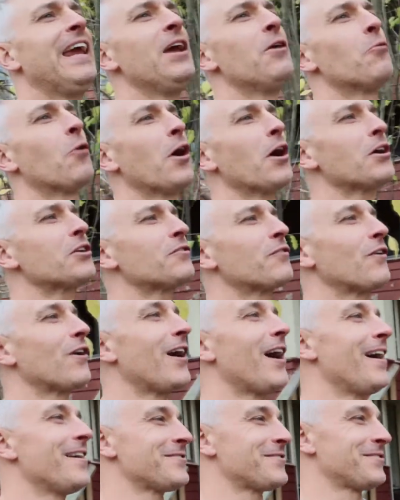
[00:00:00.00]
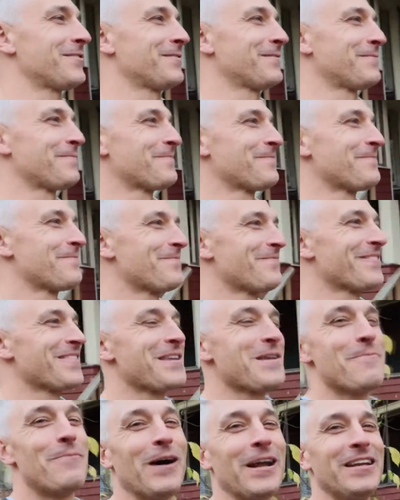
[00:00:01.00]
He works for us.
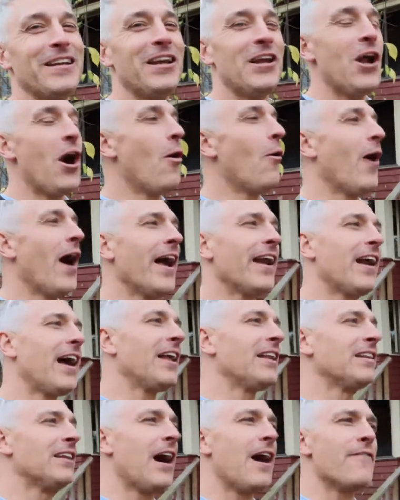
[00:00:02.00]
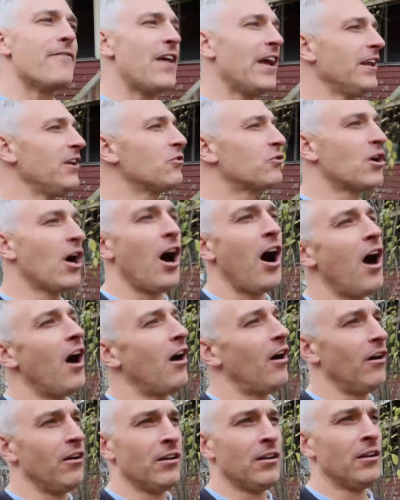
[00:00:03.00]
But you know what? I love that you
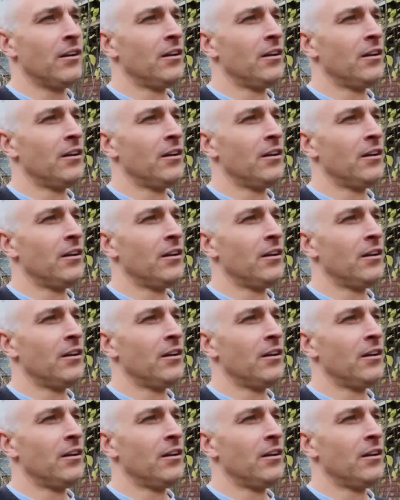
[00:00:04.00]
call.